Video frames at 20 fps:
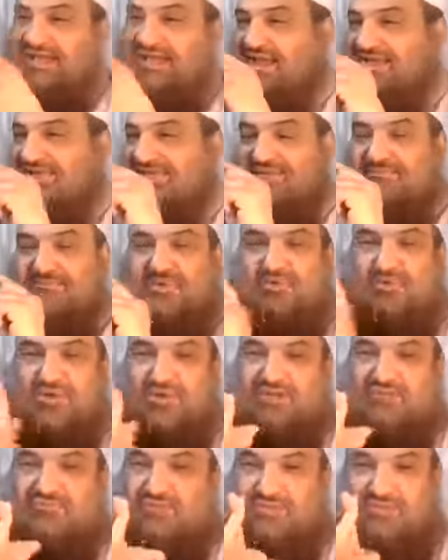Case number
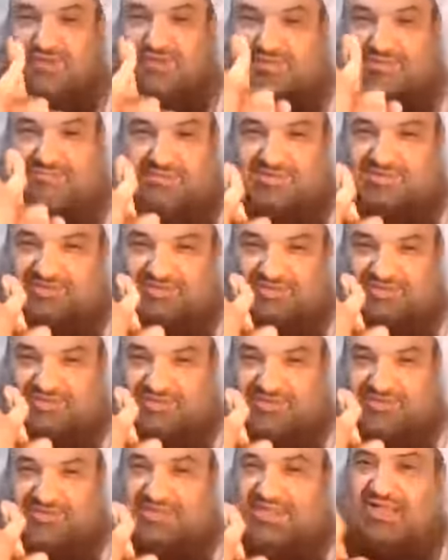one, you forgot the middle
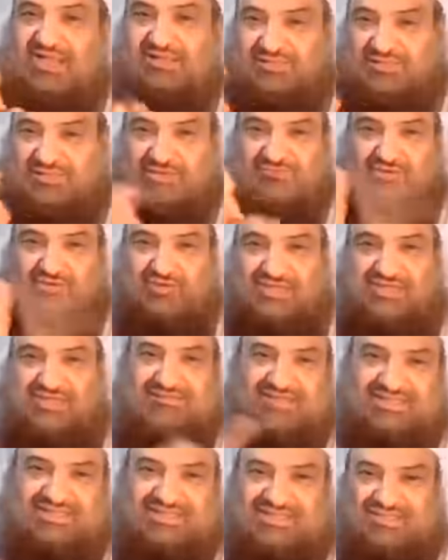tashahhud. Did he forget the
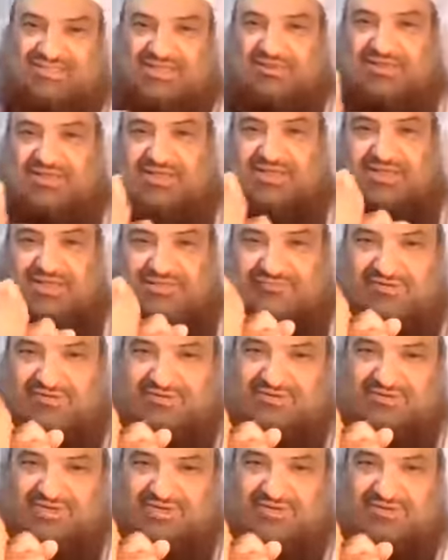middle tashahhud here? The
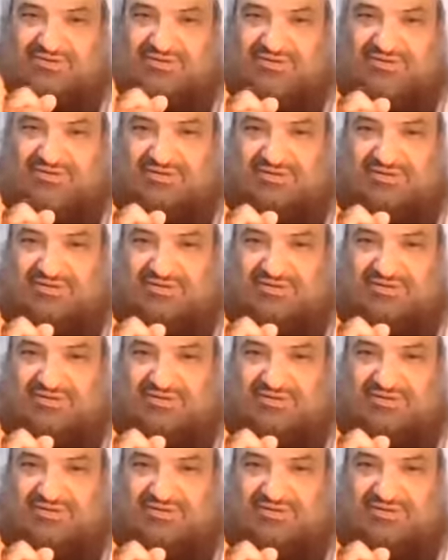first tashahhud?